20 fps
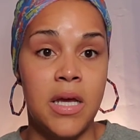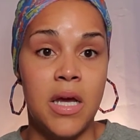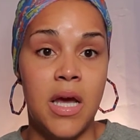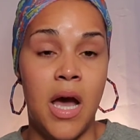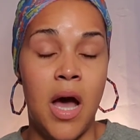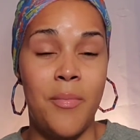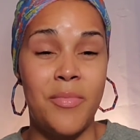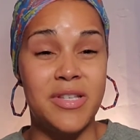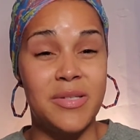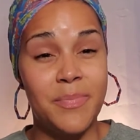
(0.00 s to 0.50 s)

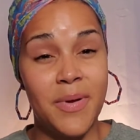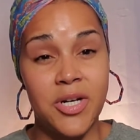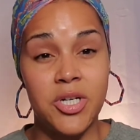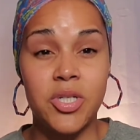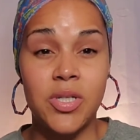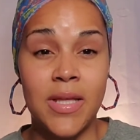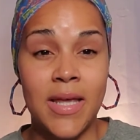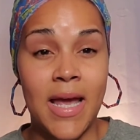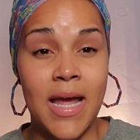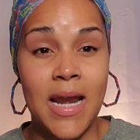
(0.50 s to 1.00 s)

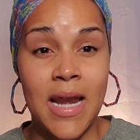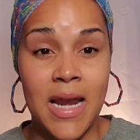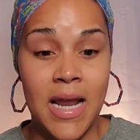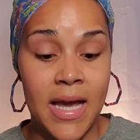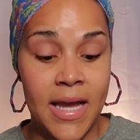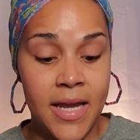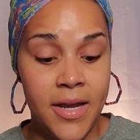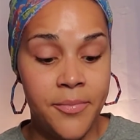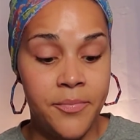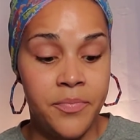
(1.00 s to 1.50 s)
especially at
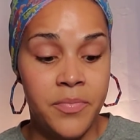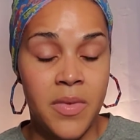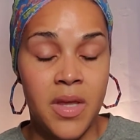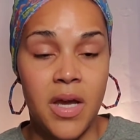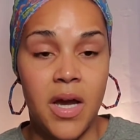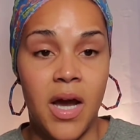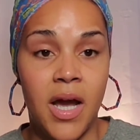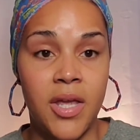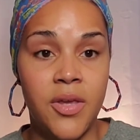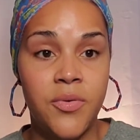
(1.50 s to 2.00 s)
night,
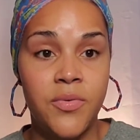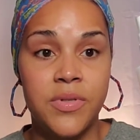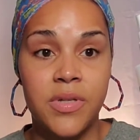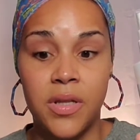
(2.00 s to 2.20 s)
I use a